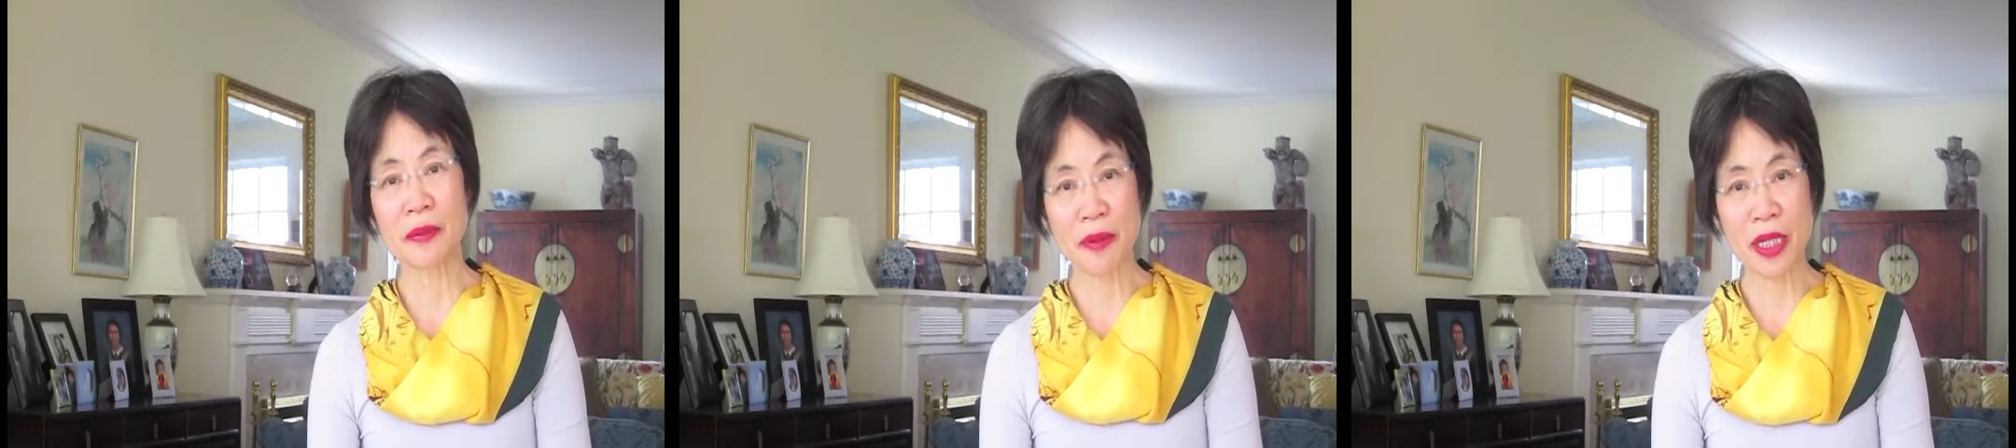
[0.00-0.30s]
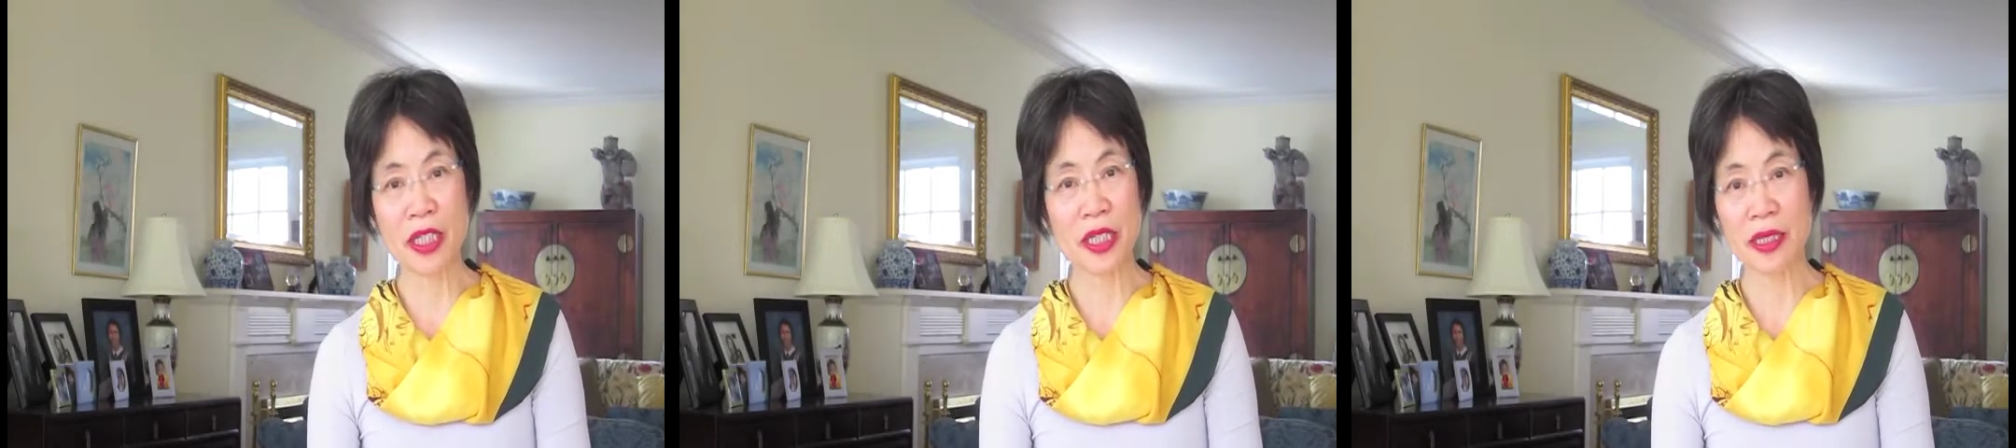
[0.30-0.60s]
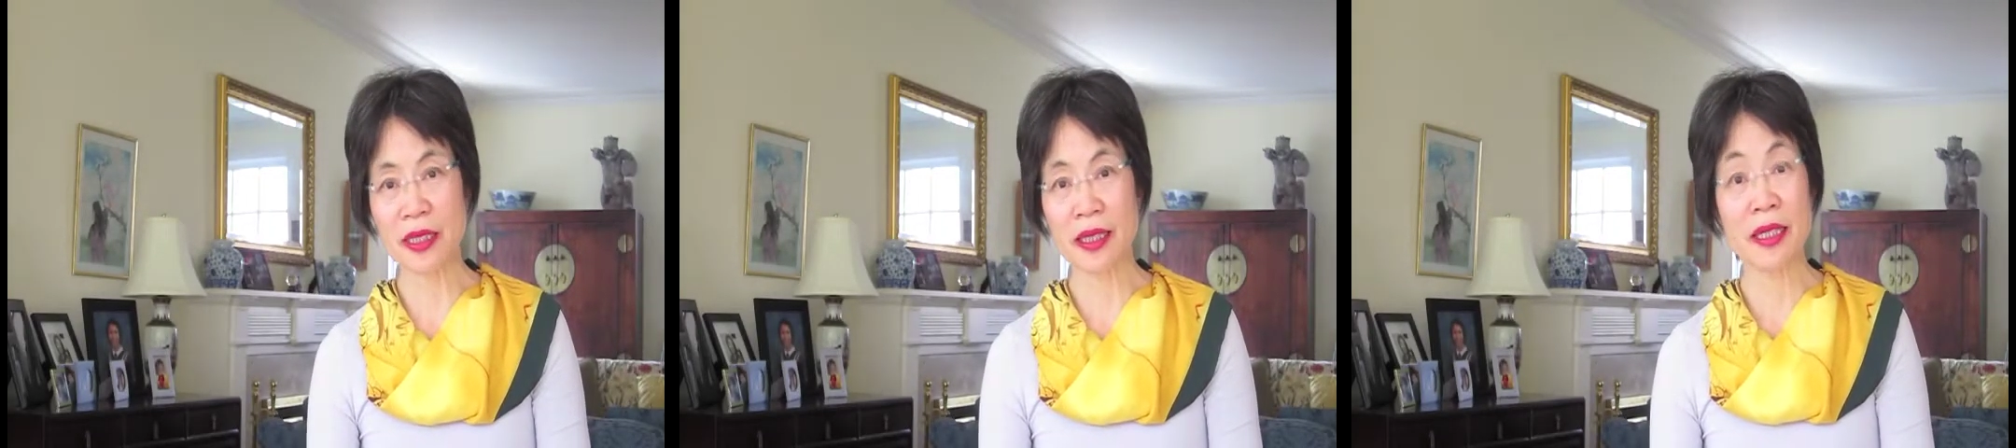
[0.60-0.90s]

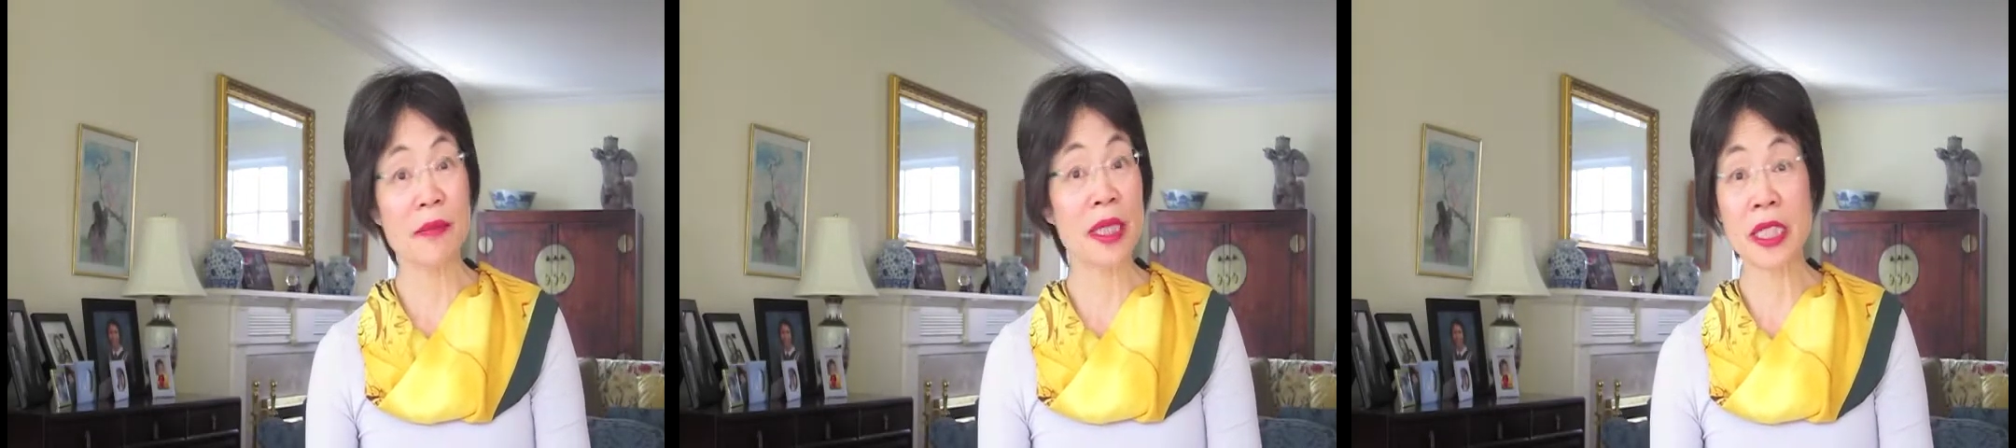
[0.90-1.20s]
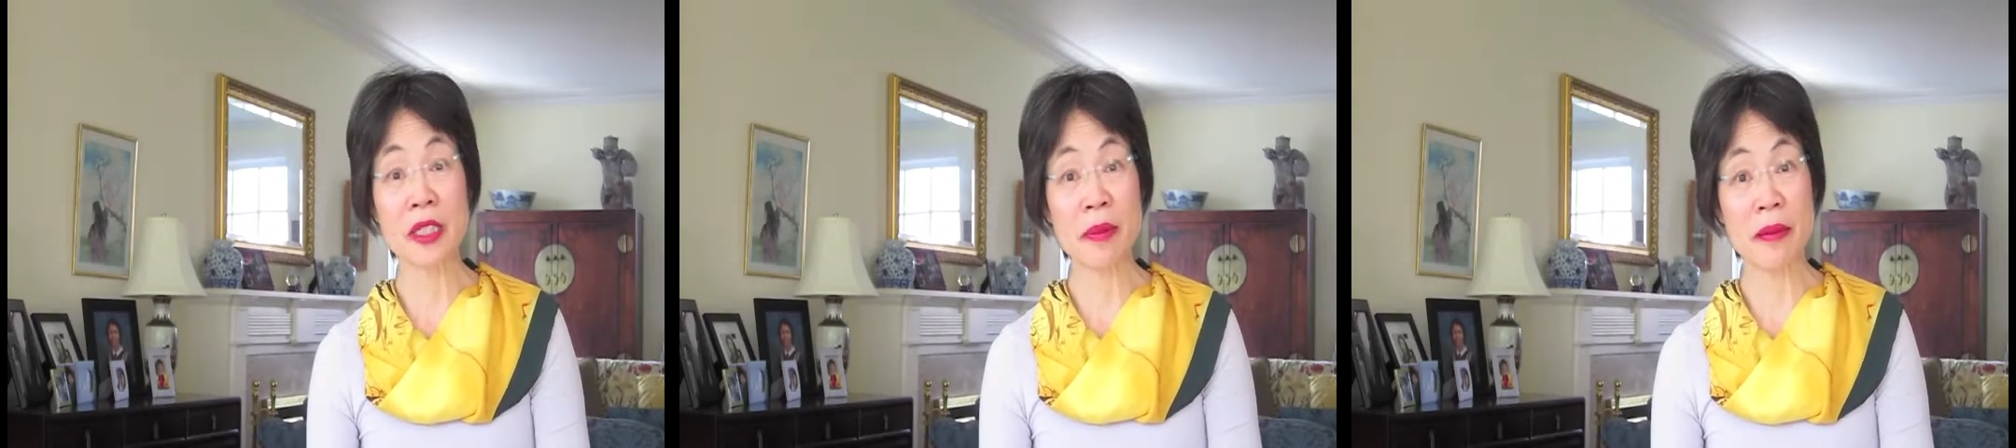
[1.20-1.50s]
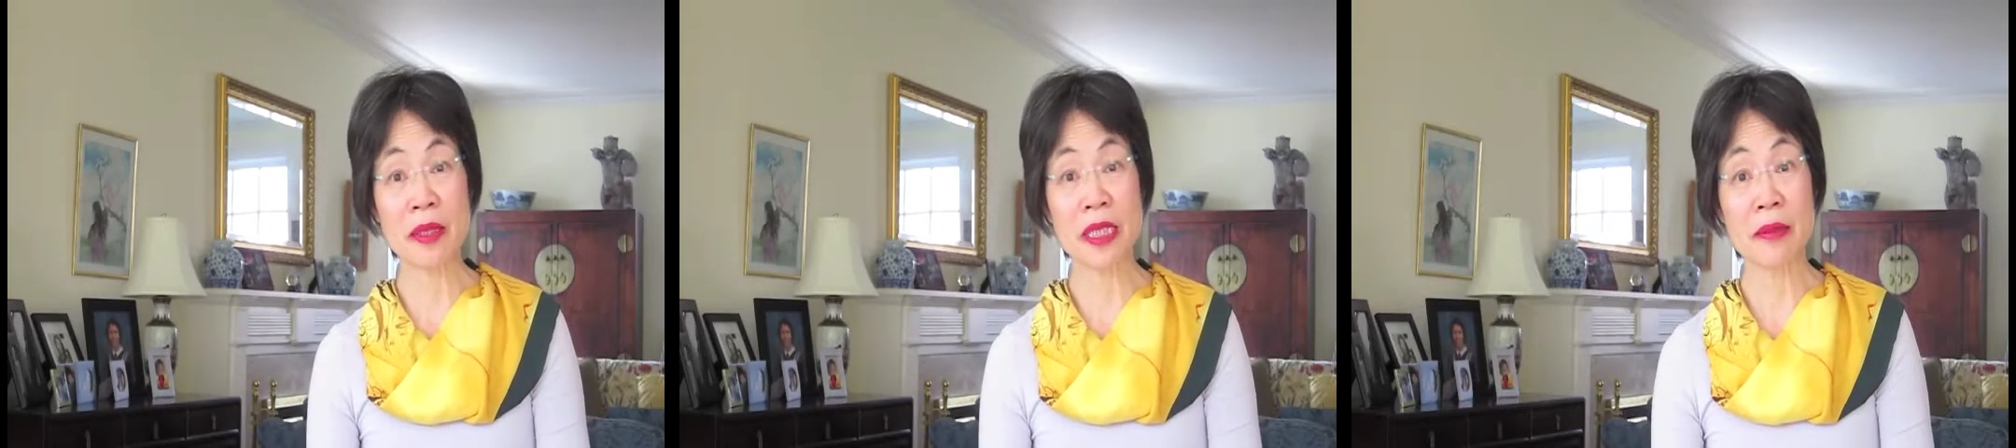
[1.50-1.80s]
depression, my
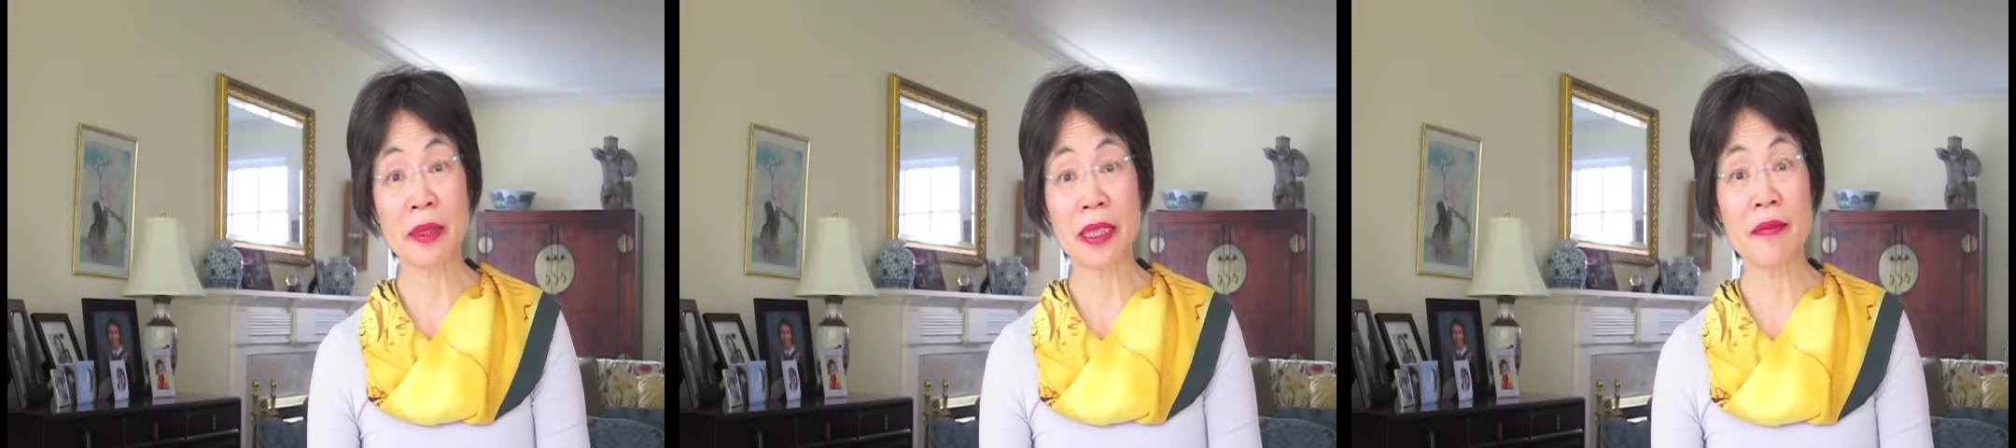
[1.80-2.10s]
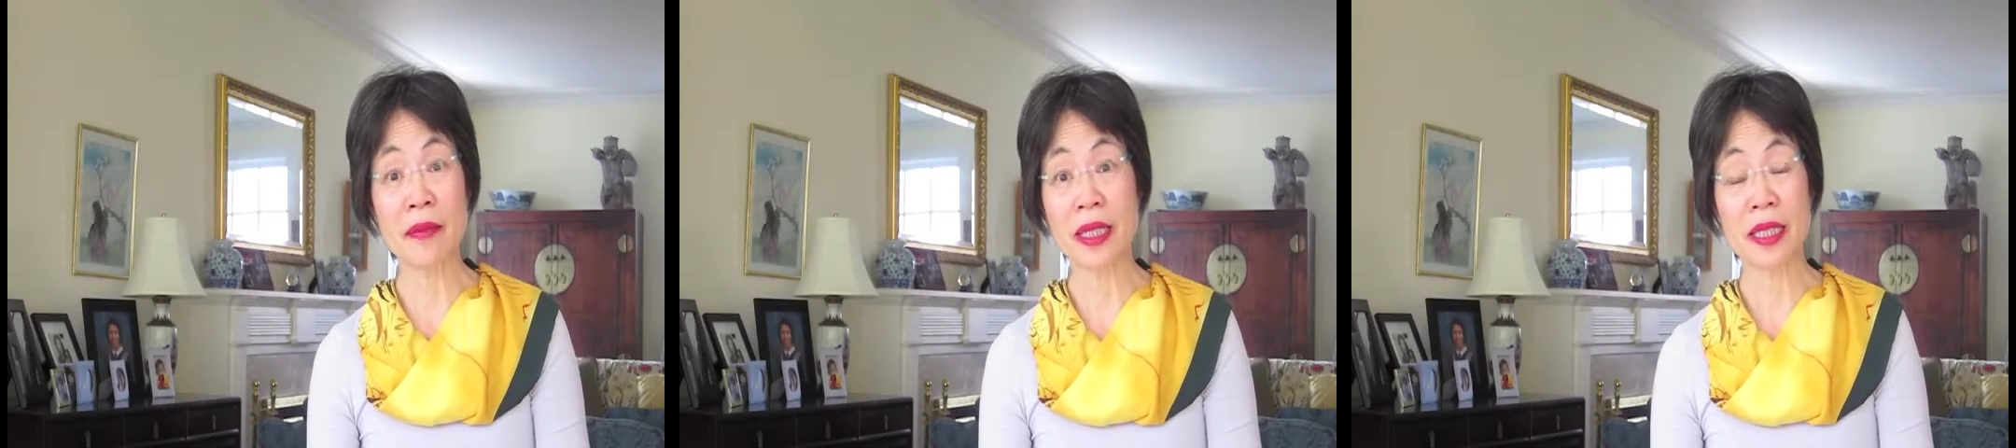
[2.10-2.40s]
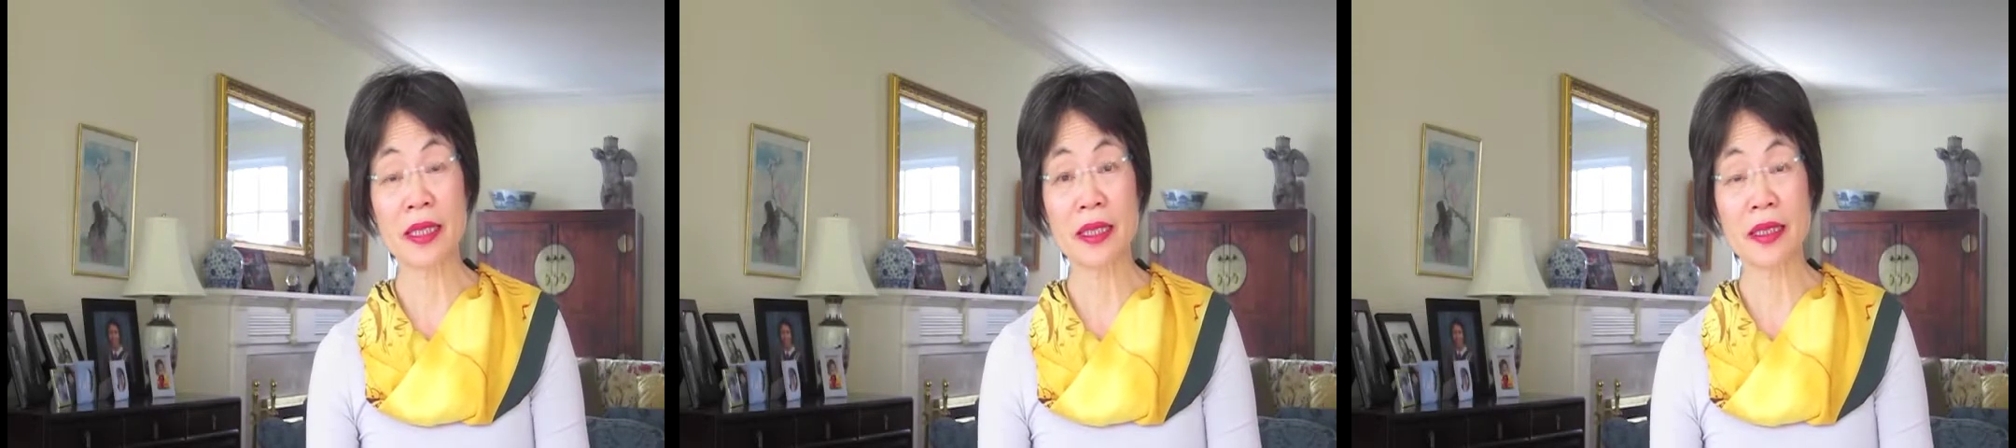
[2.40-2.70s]
newspaper didn't believe me,